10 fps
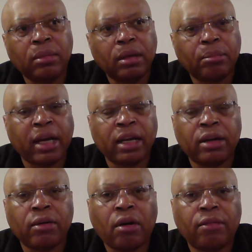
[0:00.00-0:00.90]
pay
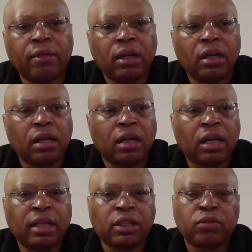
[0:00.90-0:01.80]
her off,
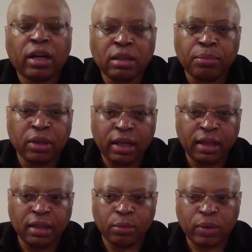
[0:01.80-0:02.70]
and then try to put it
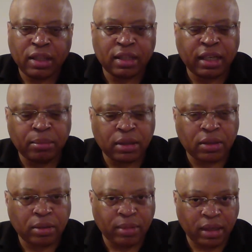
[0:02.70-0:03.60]
in the witness statements
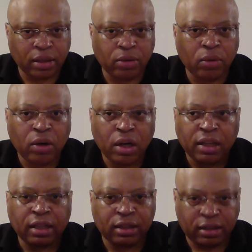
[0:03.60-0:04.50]
to me at court
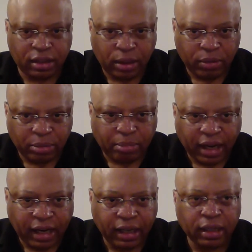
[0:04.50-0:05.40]
that she was
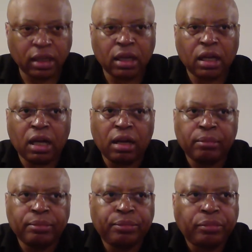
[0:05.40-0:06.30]
paid
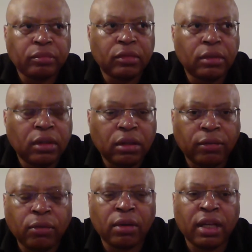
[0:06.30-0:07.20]
the
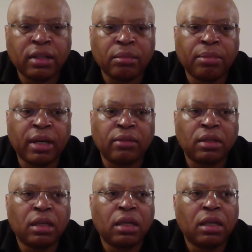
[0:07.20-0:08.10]
£4,000
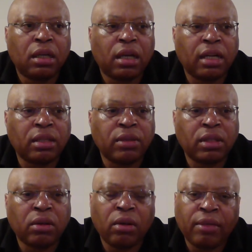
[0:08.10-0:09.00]
as a
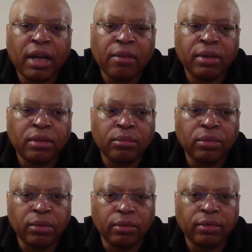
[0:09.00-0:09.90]
result of having to
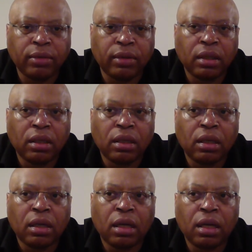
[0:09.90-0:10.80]
move,
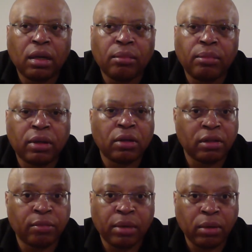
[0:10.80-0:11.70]
because
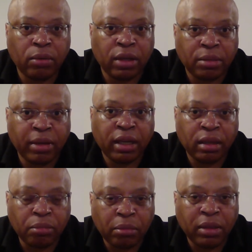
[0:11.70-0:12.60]
of my works making
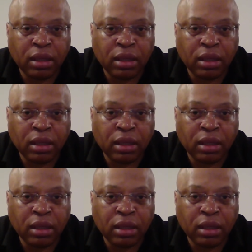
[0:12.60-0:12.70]
the property